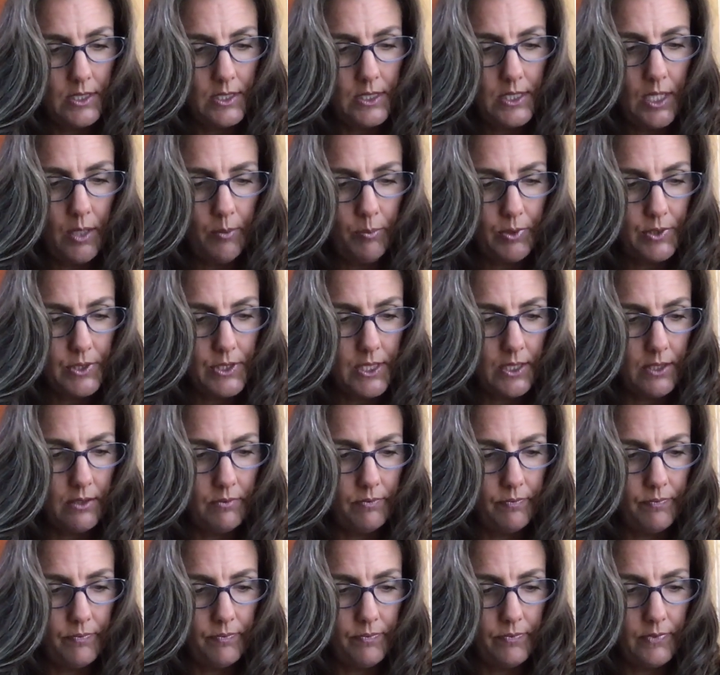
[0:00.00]

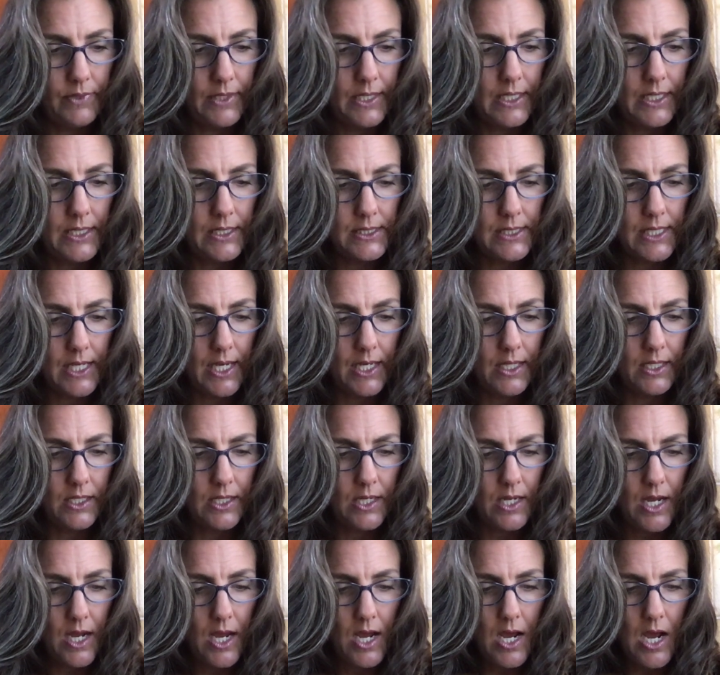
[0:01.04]
Templeton, he said,
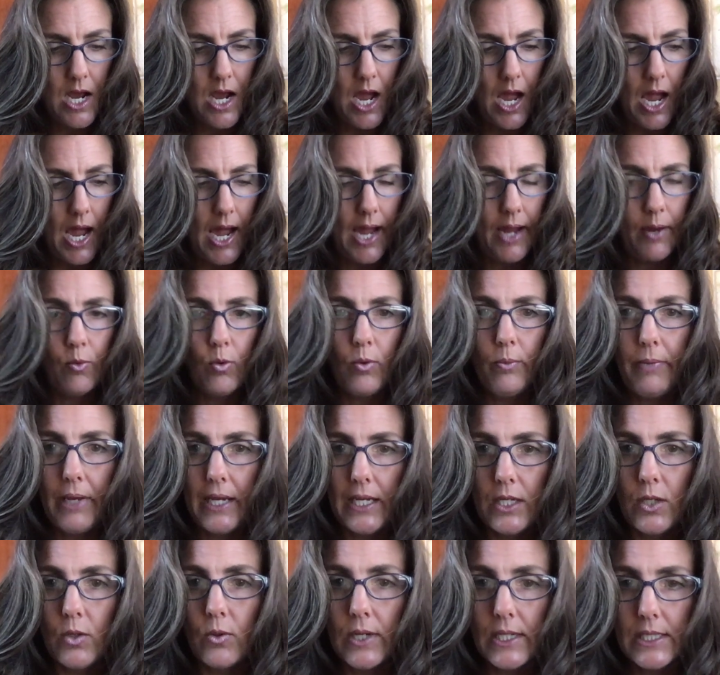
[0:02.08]
I will
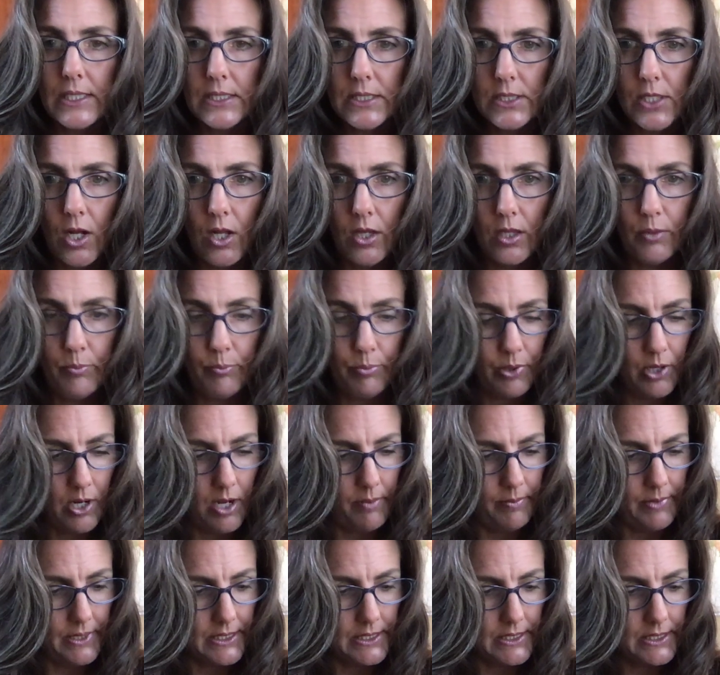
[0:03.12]
make you a solemn
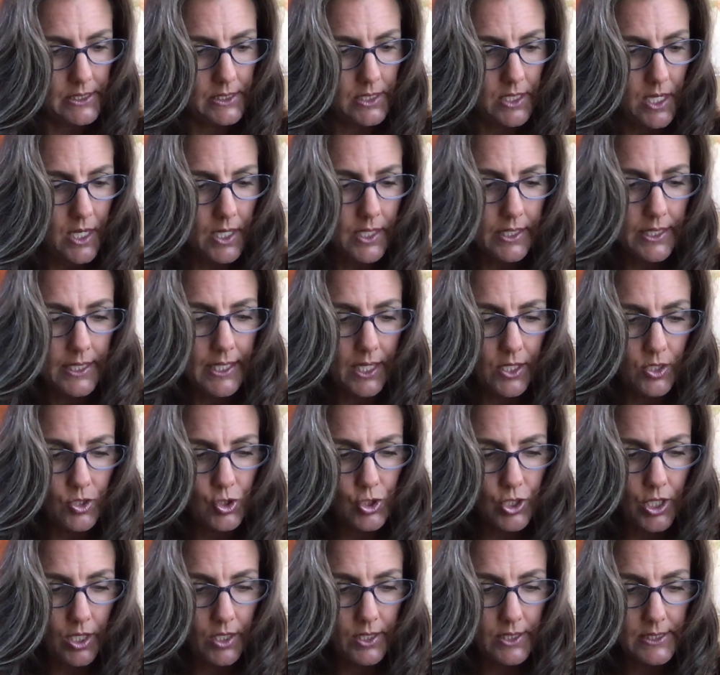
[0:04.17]
promise. Get
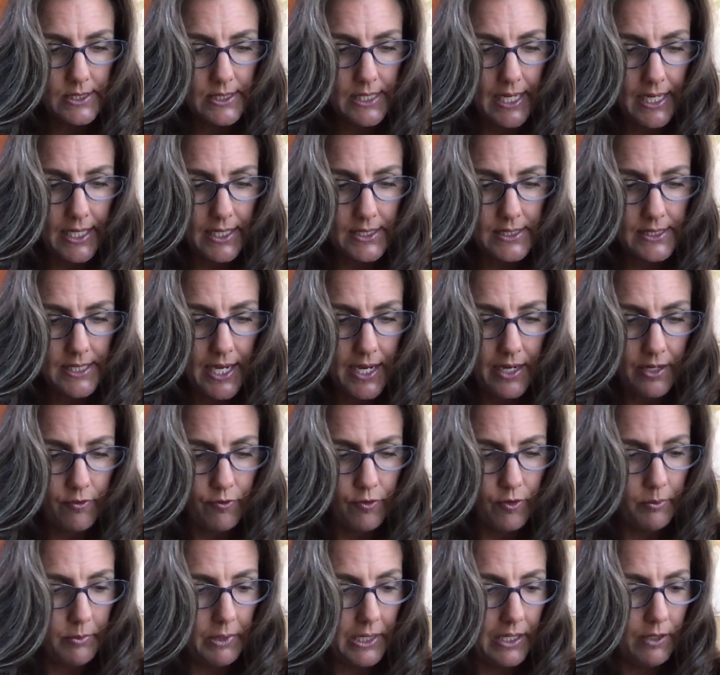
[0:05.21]
Charlotte's egg sac
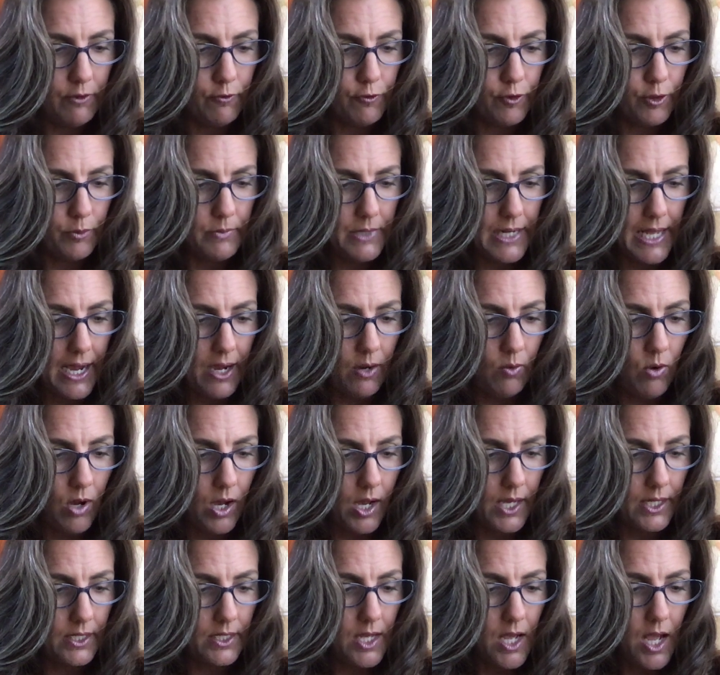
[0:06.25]
for me, and from now
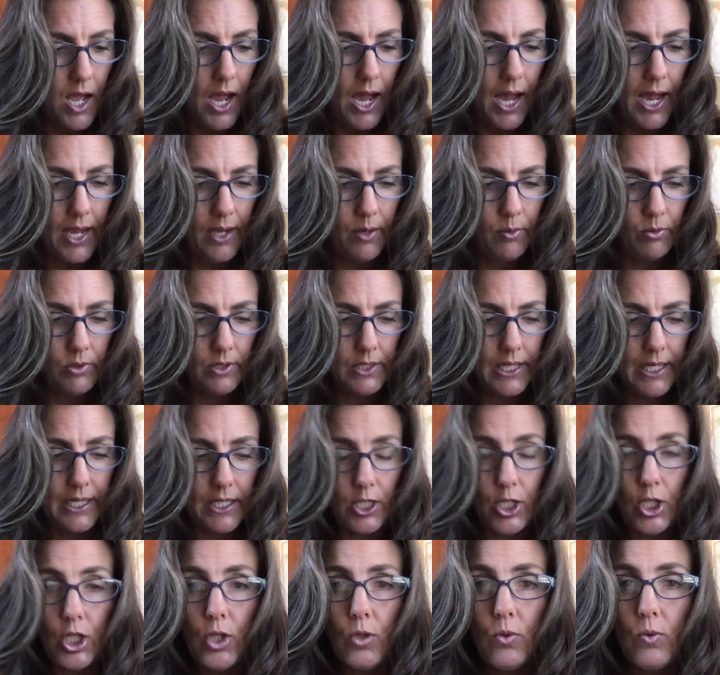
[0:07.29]
on, I will
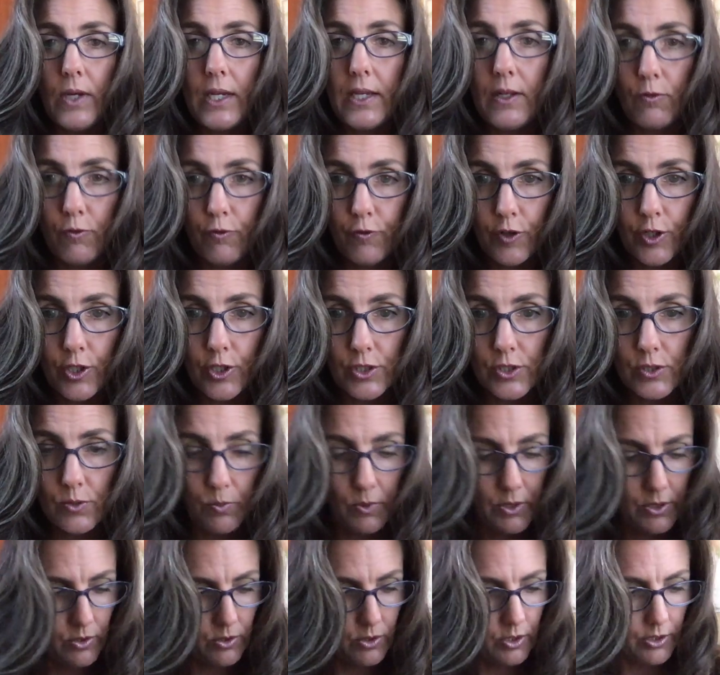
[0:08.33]
let you eat first
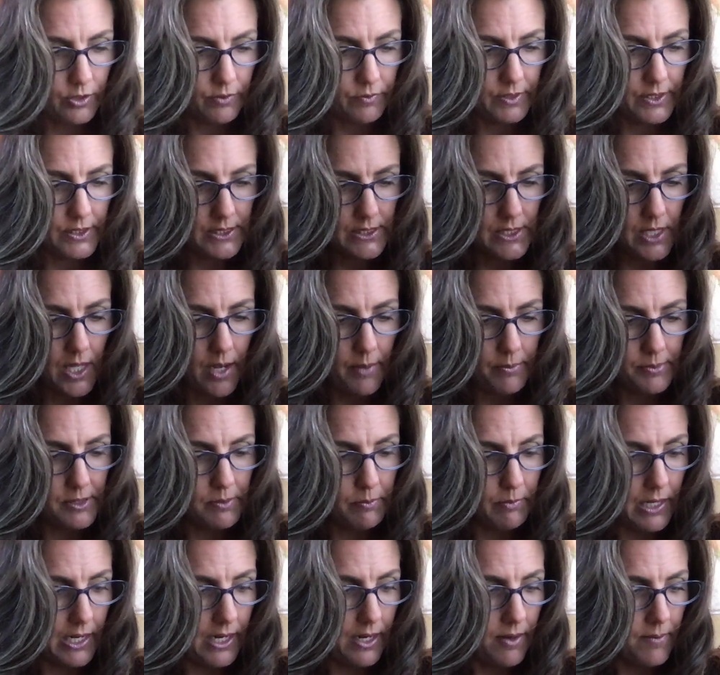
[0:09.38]
when Lurvy slops
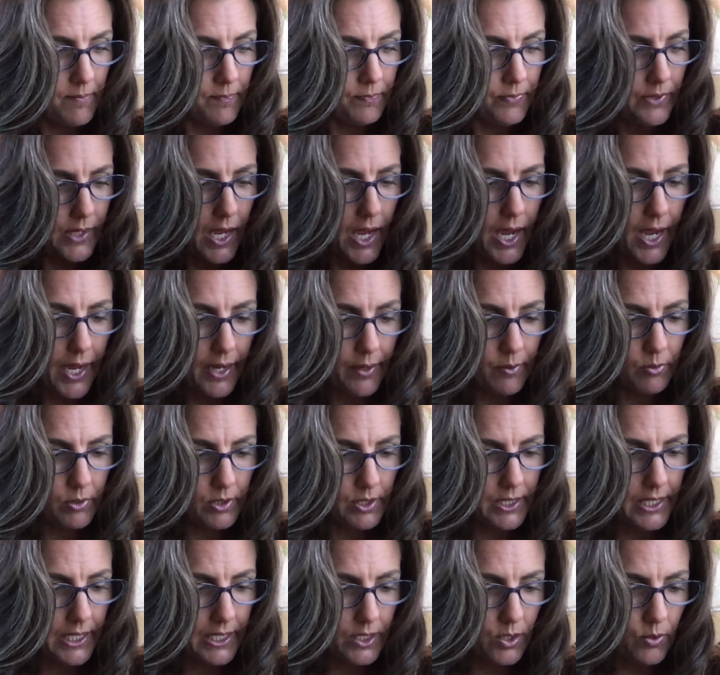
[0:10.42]
me. I will
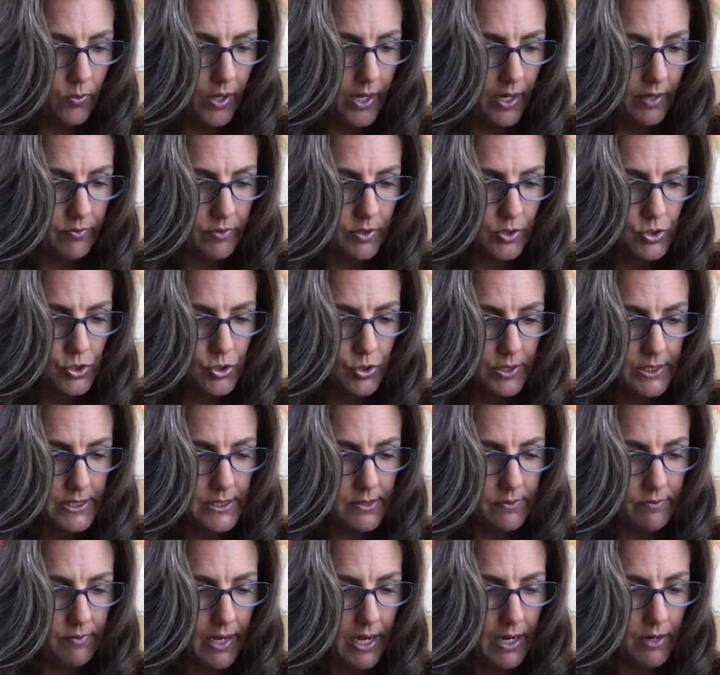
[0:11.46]
let you have your
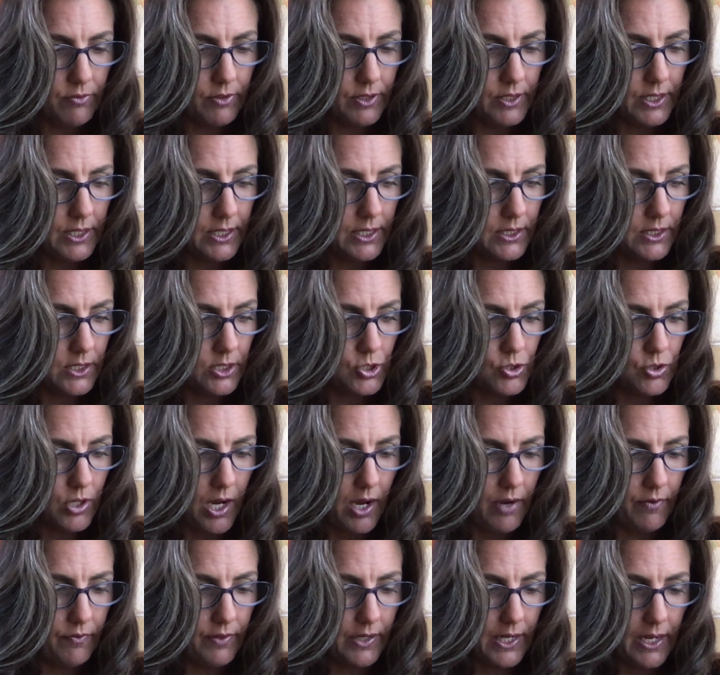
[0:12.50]
choice of everything in the
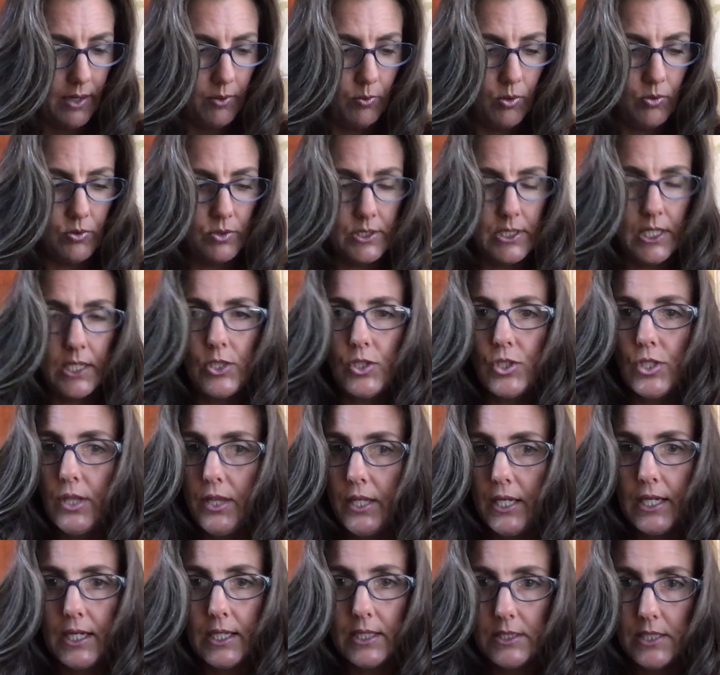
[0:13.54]
trough, and I won't touch a
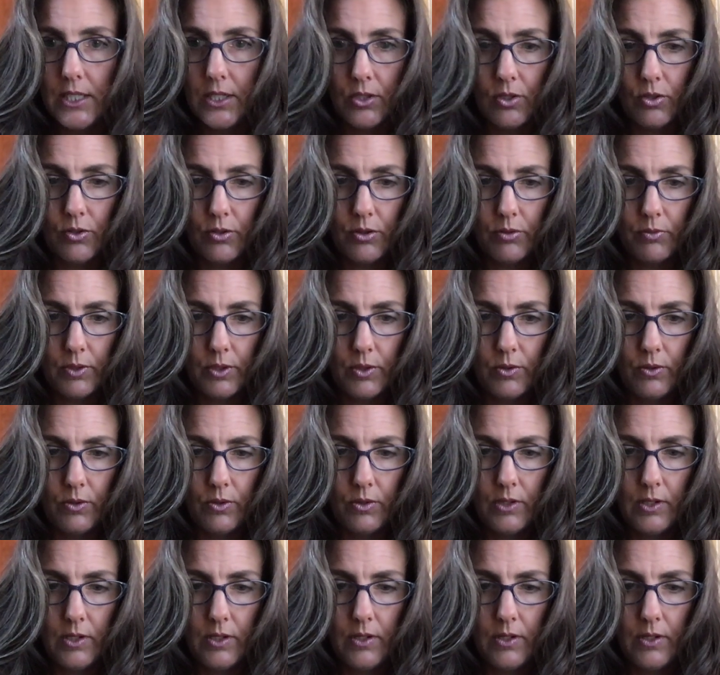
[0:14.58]
thing until you're through.